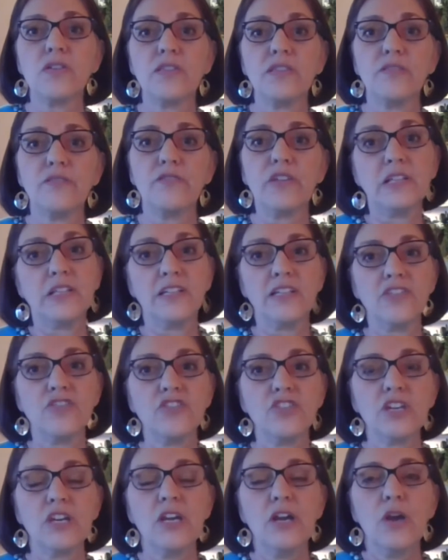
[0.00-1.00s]
the
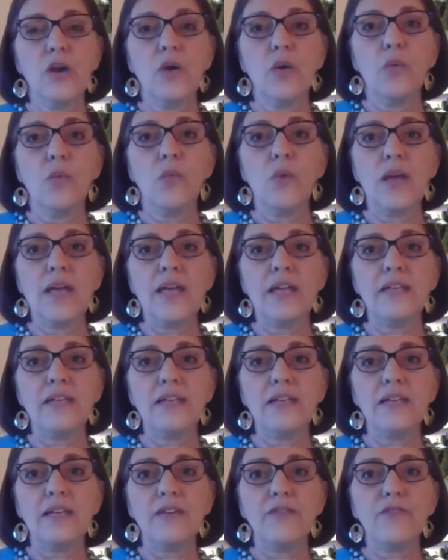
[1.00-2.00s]
village.
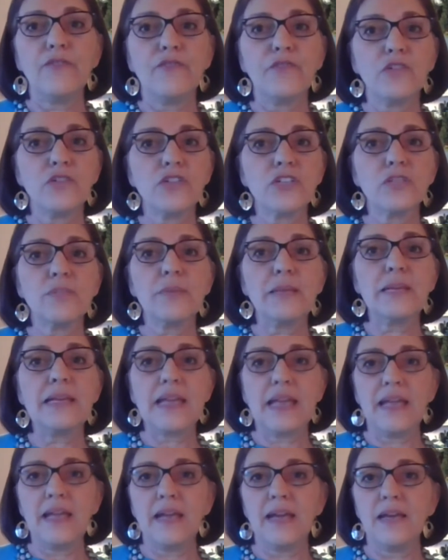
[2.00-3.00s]
When it first
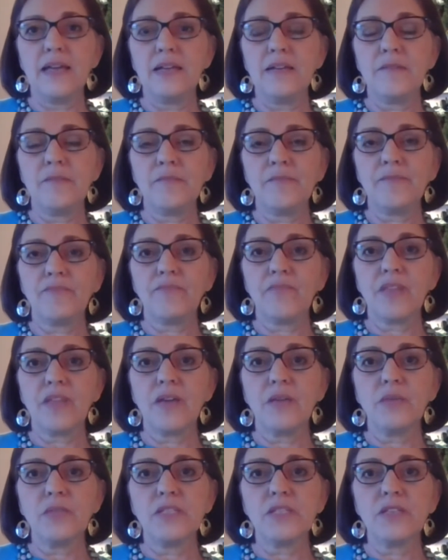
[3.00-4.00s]
began,
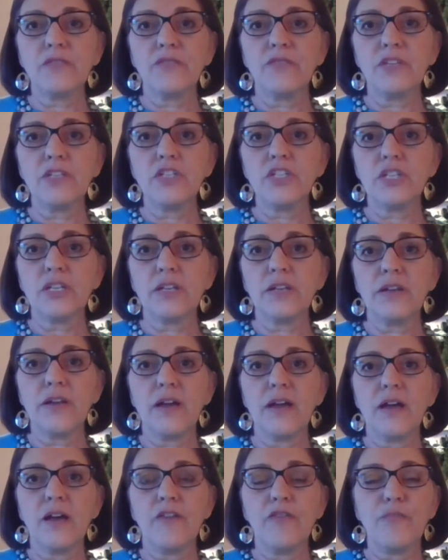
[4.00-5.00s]
it was the vision
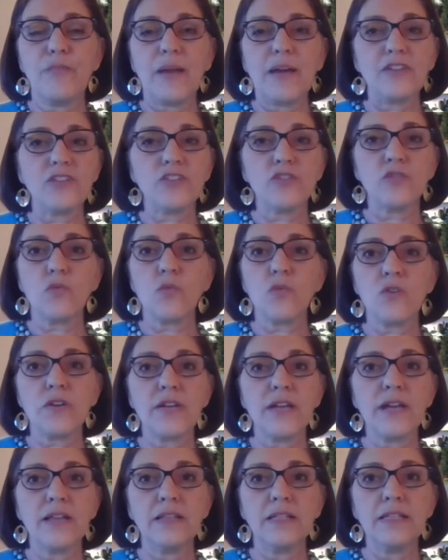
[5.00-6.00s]
of Pastor
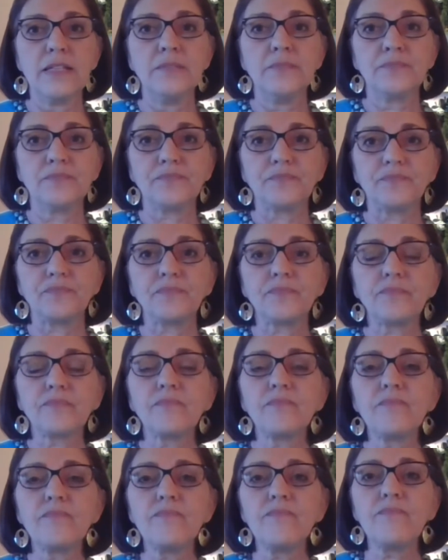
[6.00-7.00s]
Warielli,
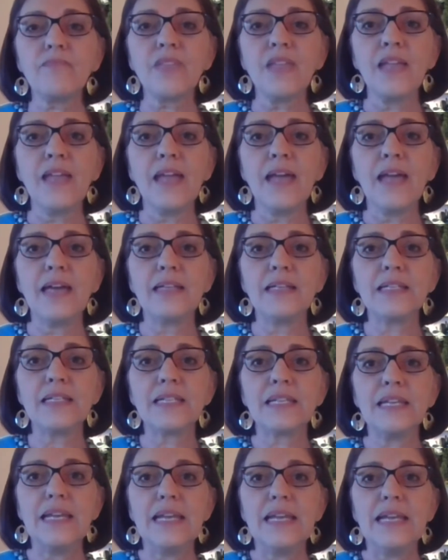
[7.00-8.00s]
and
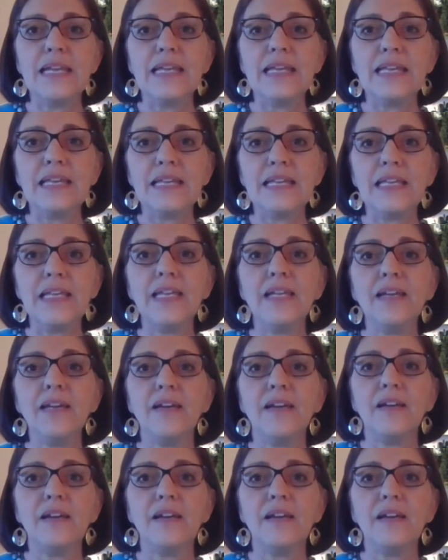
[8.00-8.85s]
he